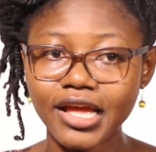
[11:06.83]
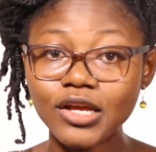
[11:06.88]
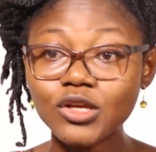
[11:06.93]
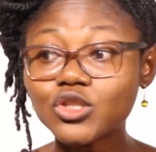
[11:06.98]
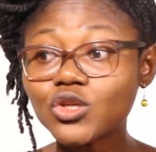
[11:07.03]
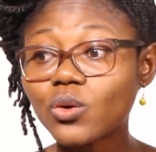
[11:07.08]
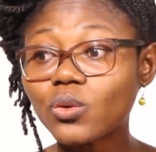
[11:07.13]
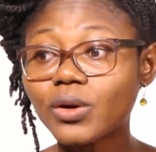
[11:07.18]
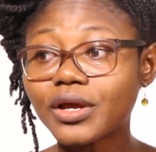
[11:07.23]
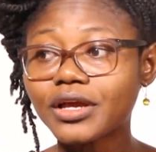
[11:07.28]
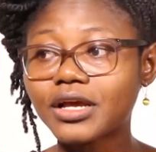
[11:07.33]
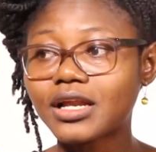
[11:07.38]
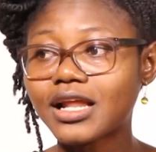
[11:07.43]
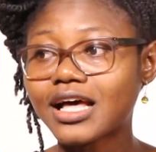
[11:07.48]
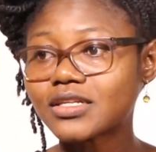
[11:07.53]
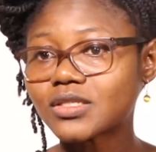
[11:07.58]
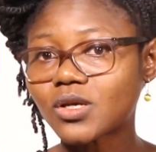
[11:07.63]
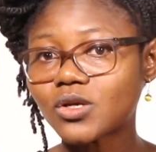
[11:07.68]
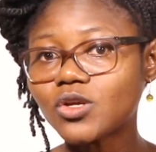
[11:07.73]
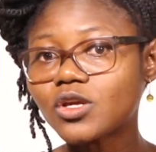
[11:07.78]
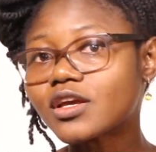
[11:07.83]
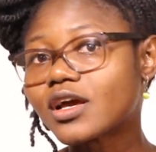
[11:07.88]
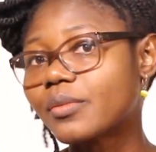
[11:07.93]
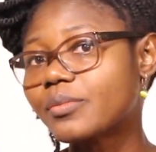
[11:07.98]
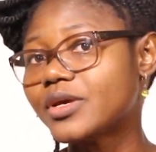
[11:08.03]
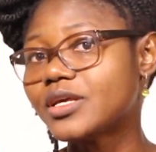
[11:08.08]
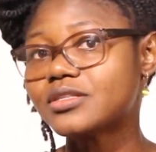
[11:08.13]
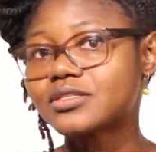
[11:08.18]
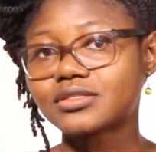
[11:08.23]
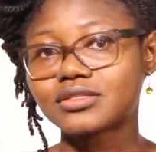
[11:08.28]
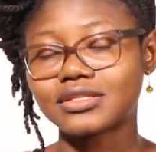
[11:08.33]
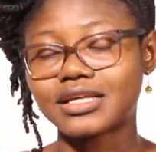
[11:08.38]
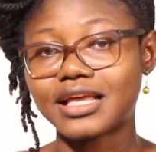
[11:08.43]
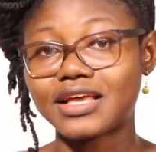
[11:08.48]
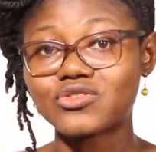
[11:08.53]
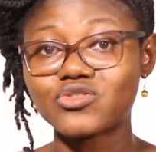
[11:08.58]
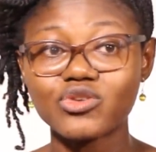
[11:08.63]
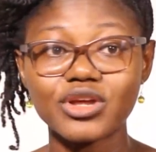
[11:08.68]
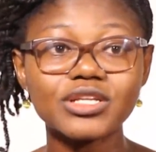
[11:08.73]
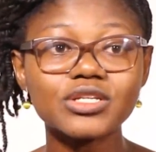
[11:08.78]
So in Glasgow, you can meet a
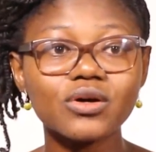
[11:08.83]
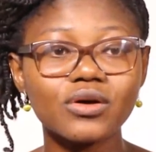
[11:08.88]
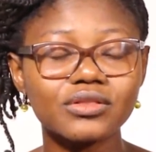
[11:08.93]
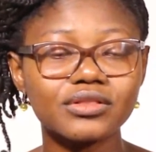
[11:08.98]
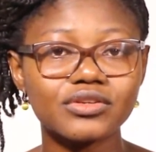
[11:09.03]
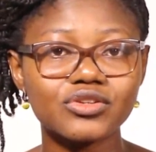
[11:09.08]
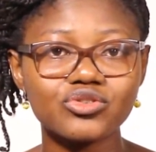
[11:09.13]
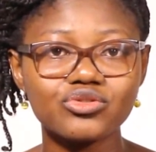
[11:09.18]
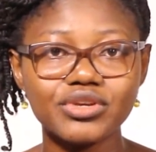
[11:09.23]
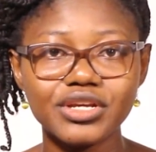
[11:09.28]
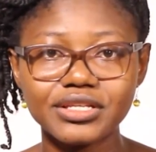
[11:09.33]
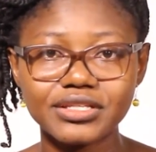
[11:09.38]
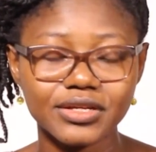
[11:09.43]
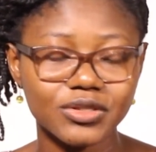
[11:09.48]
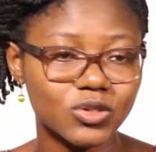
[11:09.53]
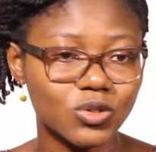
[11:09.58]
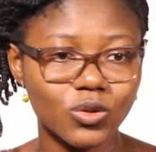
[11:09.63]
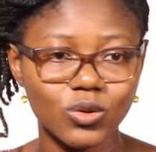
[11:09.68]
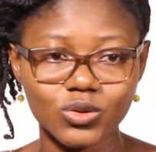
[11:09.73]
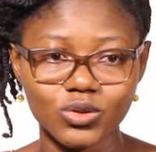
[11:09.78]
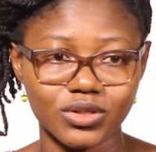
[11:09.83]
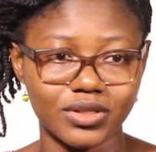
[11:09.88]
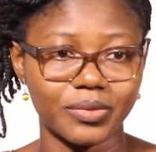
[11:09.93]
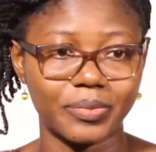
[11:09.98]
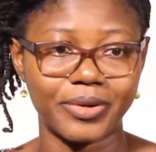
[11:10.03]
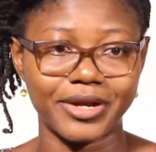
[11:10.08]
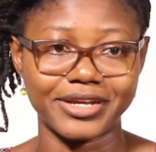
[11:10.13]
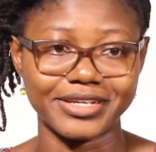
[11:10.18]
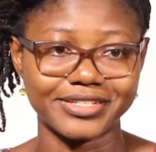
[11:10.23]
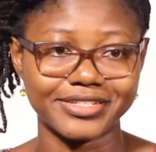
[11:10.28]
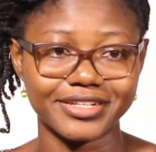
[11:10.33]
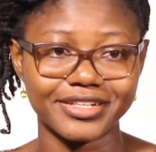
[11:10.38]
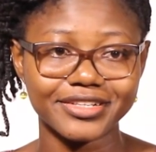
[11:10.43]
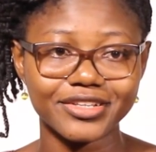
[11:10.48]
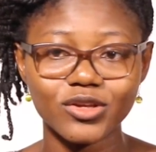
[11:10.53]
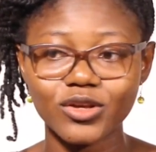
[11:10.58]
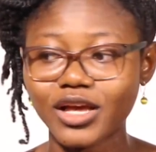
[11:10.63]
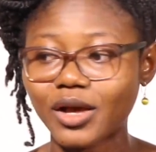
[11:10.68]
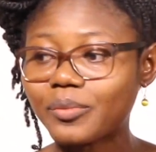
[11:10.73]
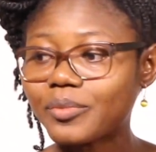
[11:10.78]
stranger on the street and talk to the person.
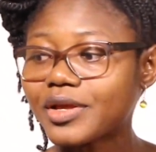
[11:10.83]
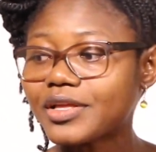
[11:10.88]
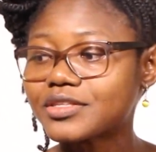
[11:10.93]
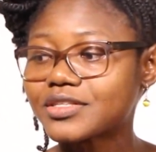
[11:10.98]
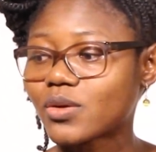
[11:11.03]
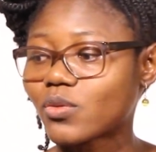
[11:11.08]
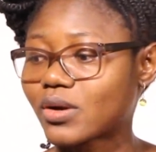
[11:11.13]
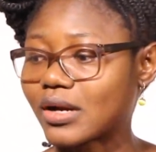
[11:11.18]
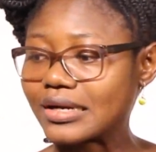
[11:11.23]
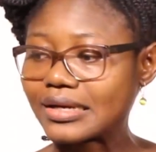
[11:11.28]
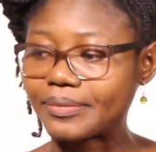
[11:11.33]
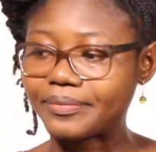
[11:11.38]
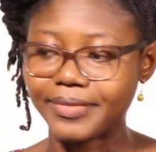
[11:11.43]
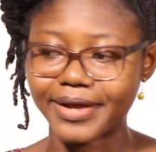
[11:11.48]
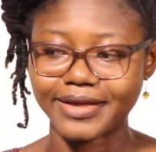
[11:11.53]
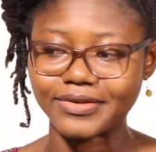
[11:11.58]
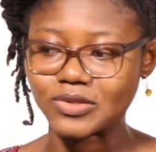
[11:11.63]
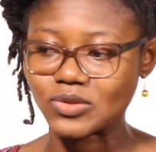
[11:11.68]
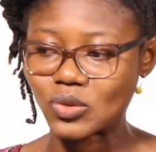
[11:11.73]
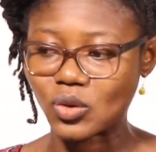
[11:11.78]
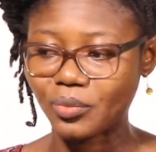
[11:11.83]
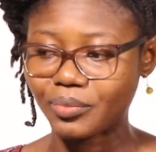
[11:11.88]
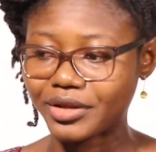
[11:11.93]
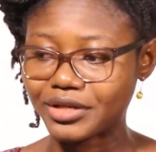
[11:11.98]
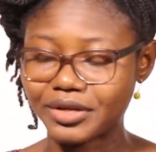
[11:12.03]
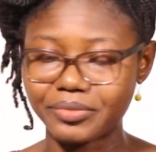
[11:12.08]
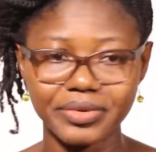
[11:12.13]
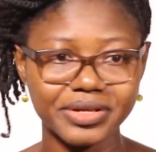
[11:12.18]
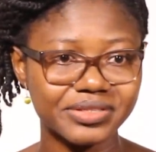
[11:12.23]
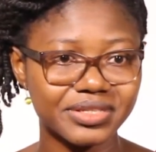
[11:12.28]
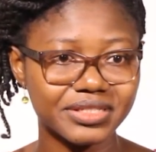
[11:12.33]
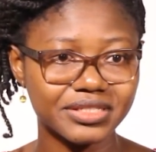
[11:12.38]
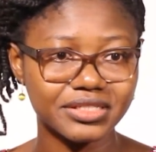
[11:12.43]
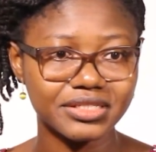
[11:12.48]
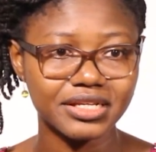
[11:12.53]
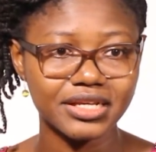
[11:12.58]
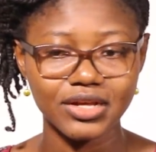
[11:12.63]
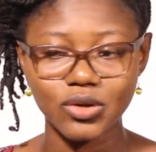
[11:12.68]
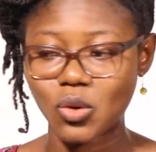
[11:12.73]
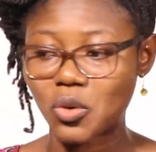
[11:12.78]
You can meet someone at the bus stop and the person
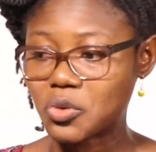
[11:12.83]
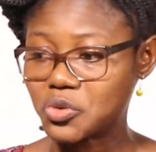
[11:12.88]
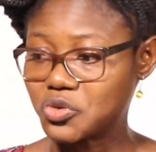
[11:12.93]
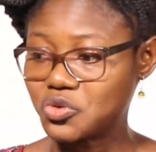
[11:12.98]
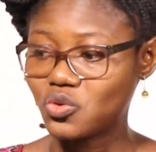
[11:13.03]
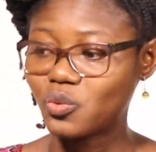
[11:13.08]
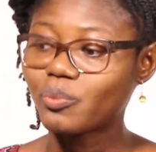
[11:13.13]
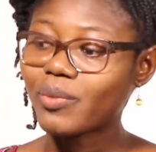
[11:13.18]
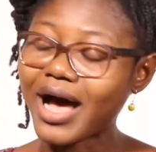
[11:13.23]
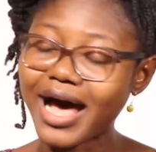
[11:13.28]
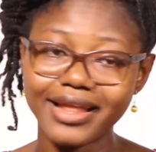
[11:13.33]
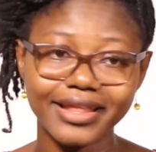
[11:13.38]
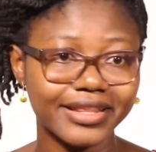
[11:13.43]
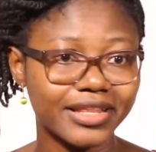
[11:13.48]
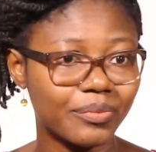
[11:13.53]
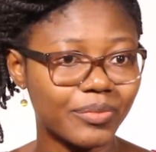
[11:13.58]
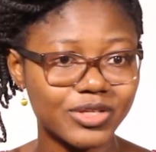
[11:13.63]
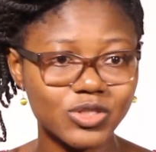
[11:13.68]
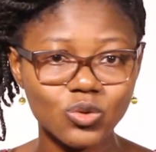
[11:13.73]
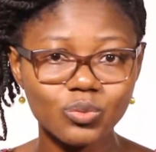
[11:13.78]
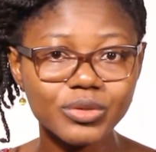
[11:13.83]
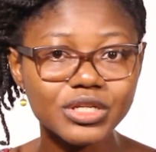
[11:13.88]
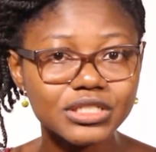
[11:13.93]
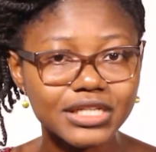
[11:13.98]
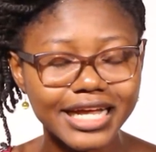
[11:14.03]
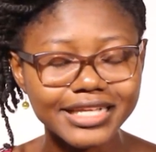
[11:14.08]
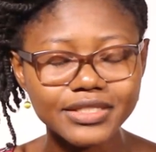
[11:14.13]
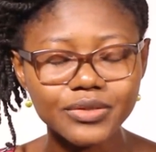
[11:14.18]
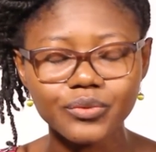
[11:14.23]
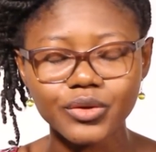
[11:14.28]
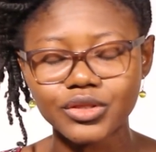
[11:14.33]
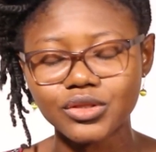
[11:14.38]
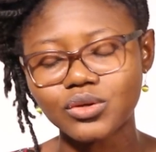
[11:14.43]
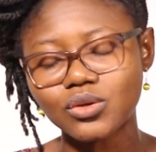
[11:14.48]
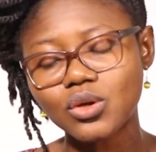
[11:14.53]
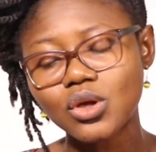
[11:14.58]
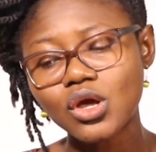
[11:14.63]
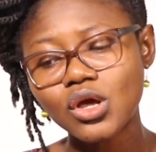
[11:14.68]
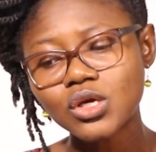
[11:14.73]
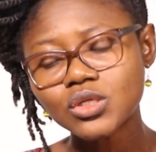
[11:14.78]
calls you pal and the person will be chatting with you.